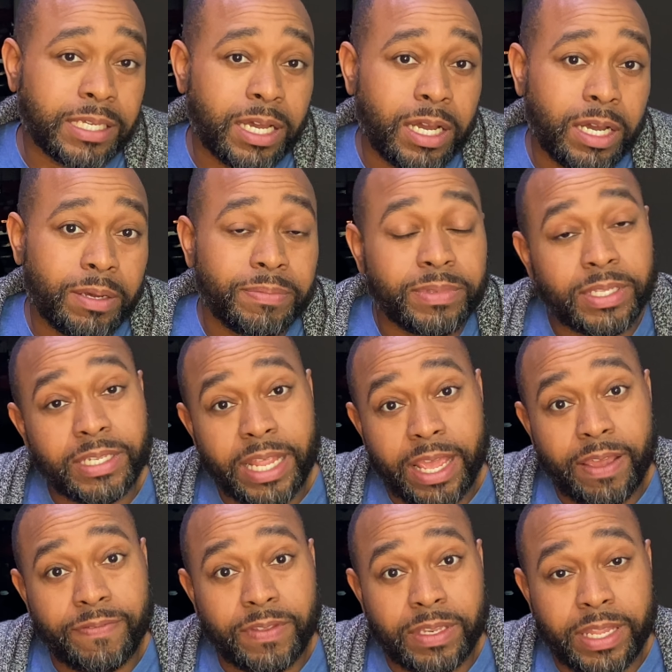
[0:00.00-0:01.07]
um, the Day
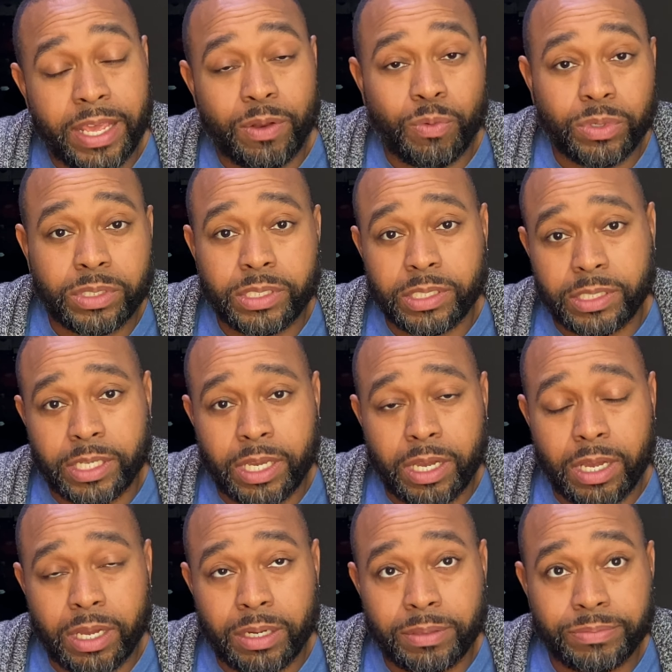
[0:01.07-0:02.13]
of the Dead, which is a
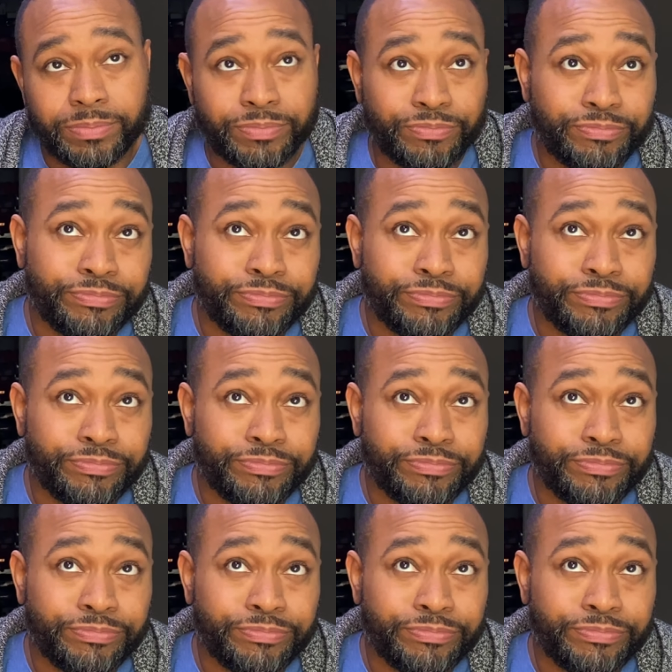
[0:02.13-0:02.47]
um,